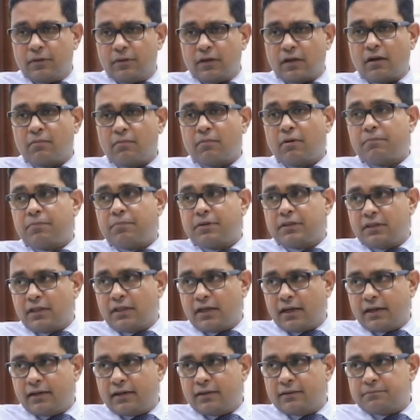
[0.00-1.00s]
come up in the
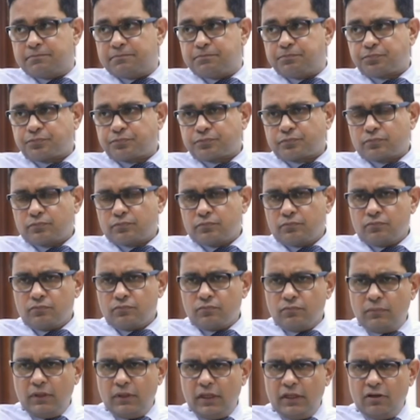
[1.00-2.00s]
ladder.
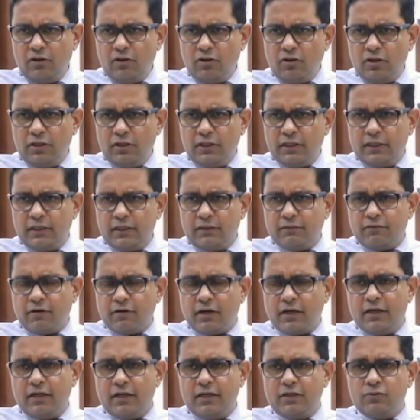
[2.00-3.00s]
Then only
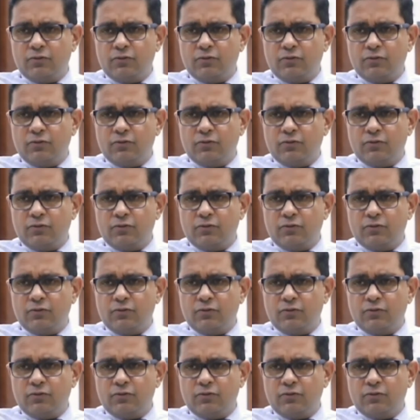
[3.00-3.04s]
one day